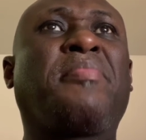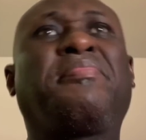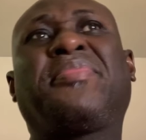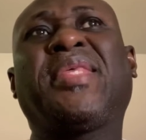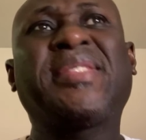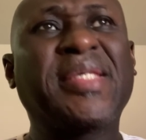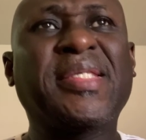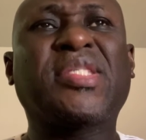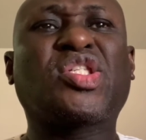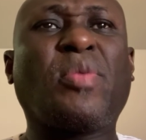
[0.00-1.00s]
This
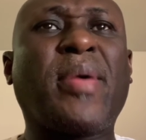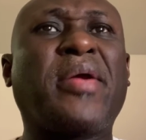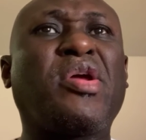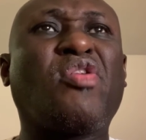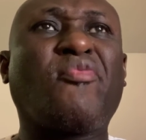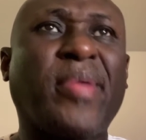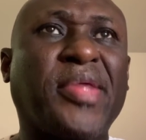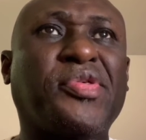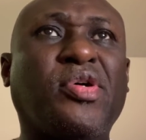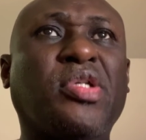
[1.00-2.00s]
is a summary of my
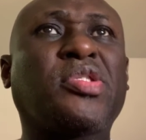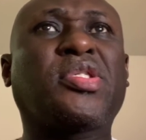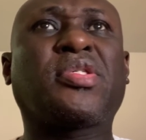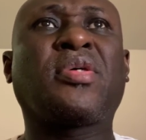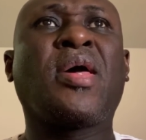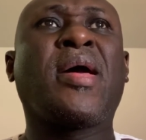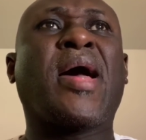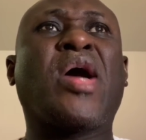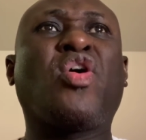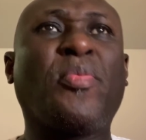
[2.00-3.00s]
thoughts.
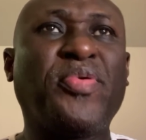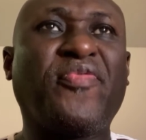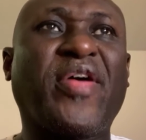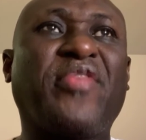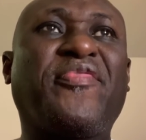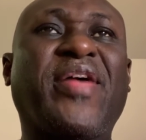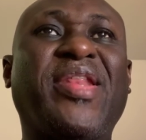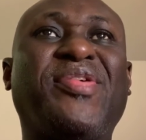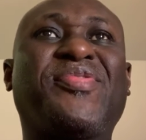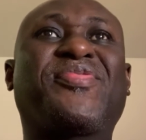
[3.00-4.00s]
I hope you found
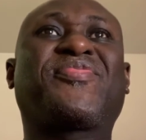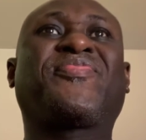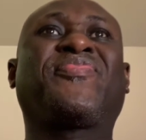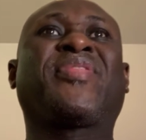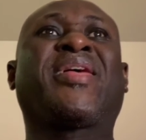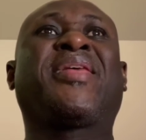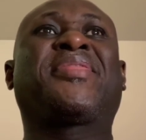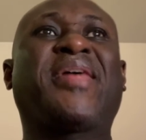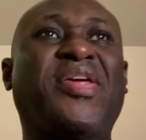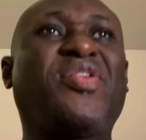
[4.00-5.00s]
value.
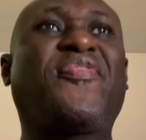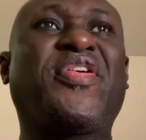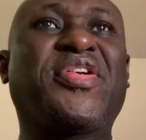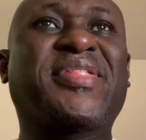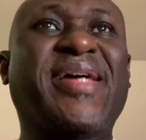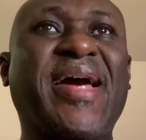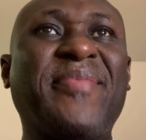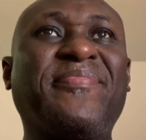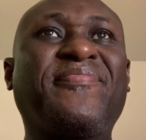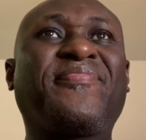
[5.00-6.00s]
Thank you for your
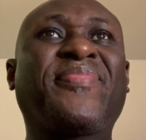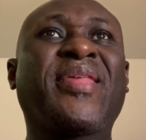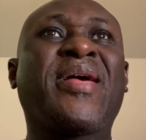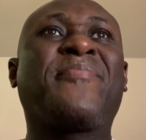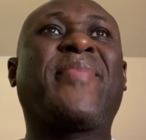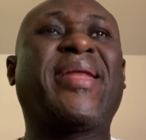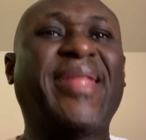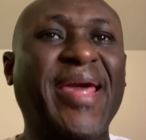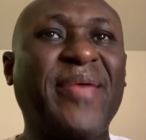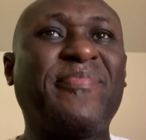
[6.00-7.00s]
time. My
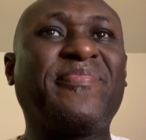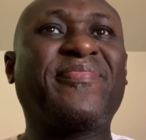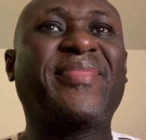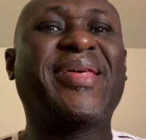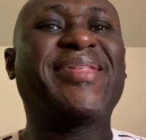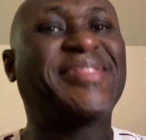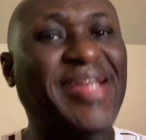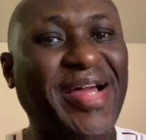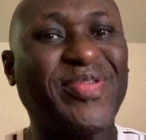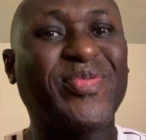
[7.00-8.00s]
name is
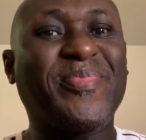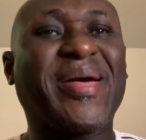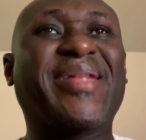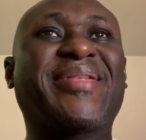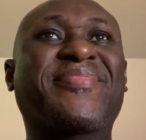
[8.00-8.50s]
Jack Lookman.